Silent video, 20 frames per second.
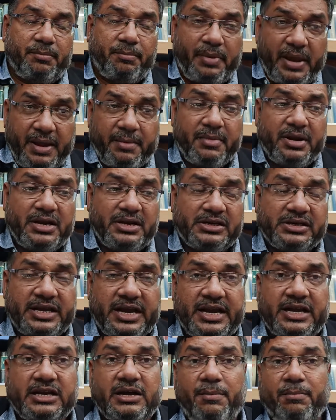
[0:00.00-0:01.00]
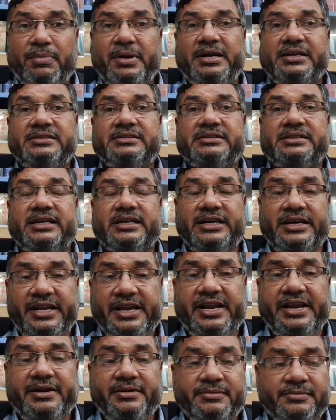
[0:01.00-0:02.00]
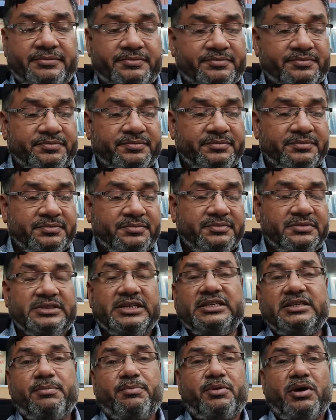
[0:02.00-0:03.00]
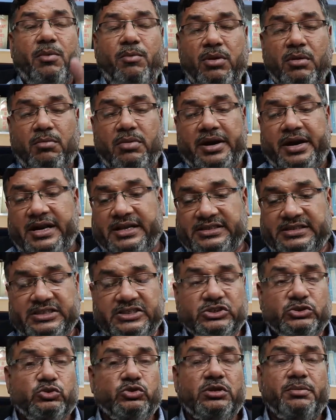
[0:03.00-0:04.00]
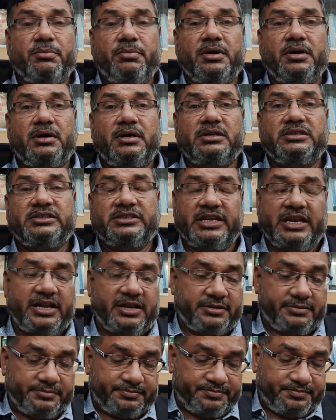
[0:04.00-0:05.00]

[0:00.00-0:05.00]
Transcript: payment and complete the deal, then the problem arises to the seller.